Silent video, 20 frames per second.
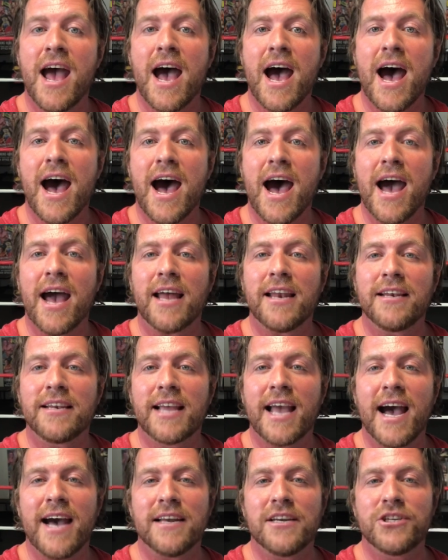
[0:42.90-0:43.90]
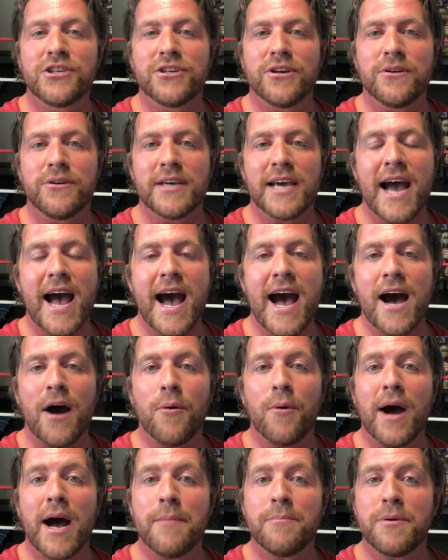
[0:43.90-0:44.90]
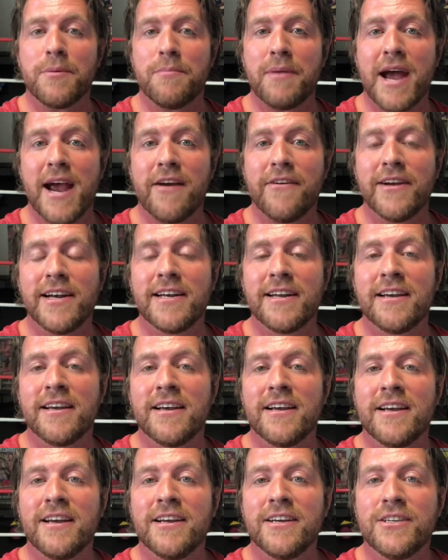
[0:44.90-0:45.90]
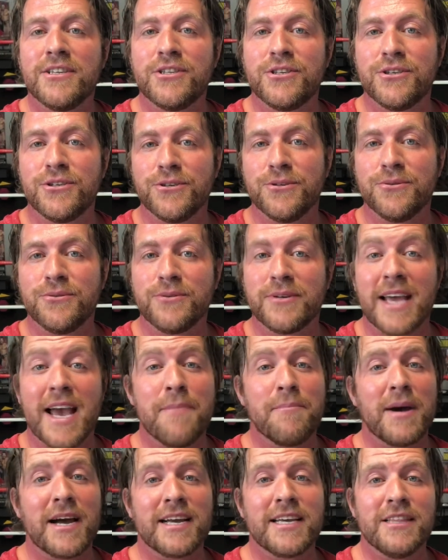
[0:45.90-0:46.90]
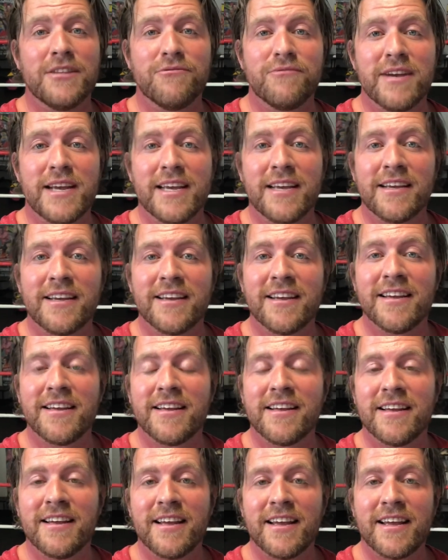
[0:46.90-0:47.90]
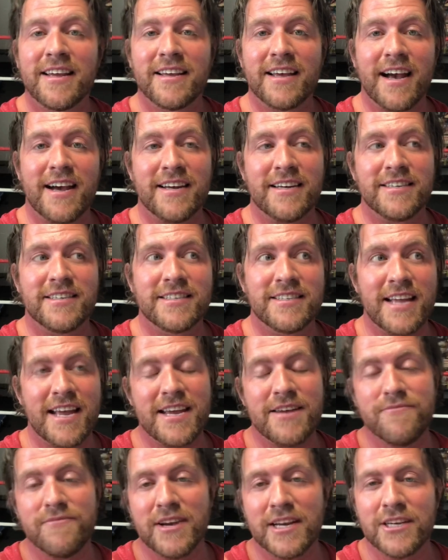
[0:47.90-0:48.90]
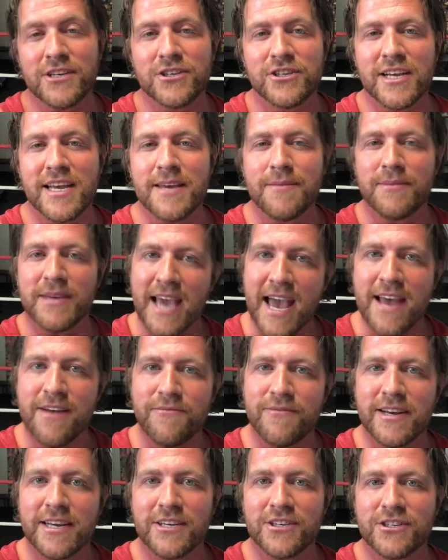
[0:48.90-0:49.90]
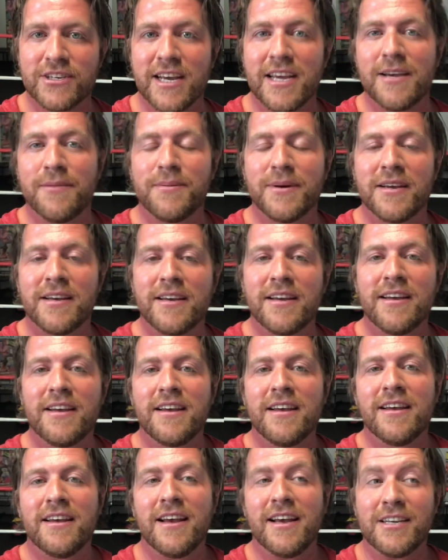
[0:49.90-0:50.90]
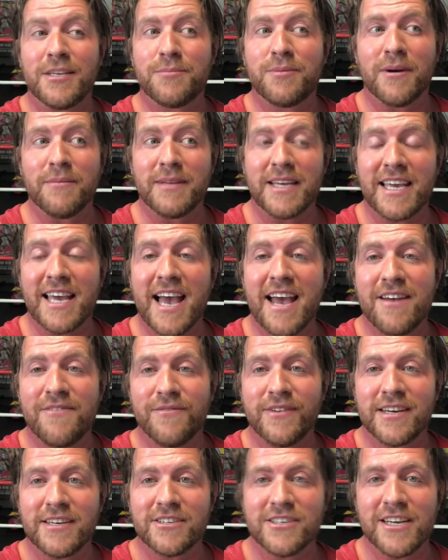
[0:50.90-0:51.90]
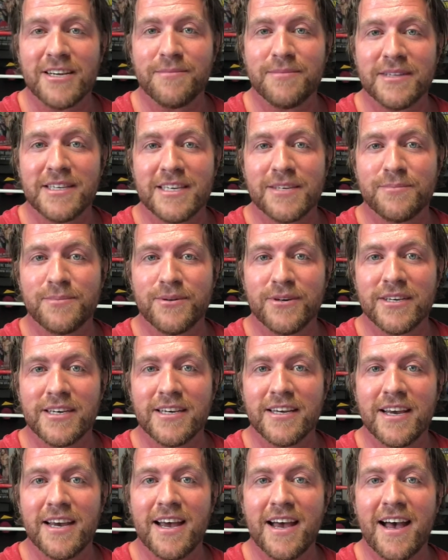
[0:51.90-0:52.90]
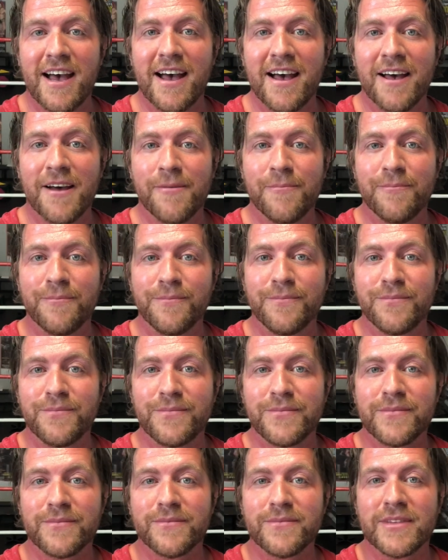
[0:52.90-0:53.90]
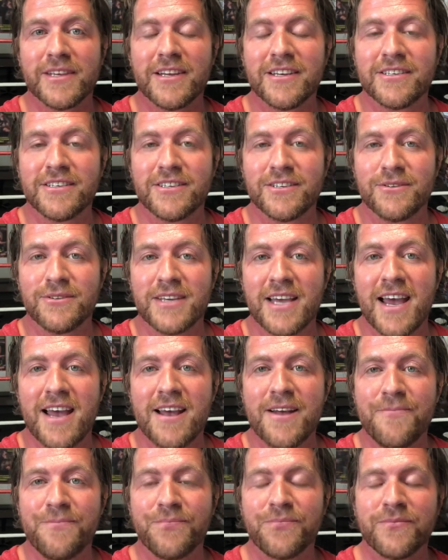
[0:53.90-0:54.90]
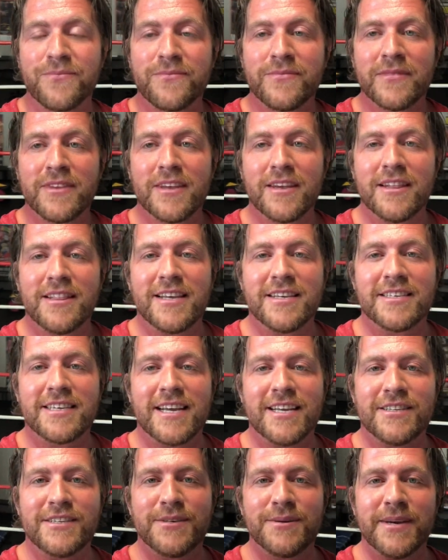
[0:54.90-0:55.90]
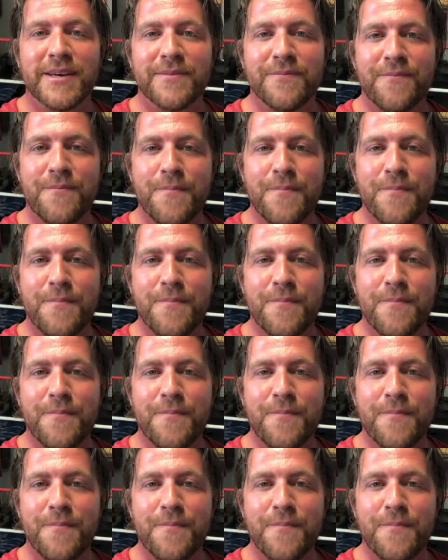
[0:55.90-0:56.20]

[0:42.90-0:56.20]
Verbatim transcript: and kind of show you how I'm preparing to get back in the ring kind of stay in ring shape, get in ring shape. It's probably get in ring shape at this point. Um, so yeah, let's get to it.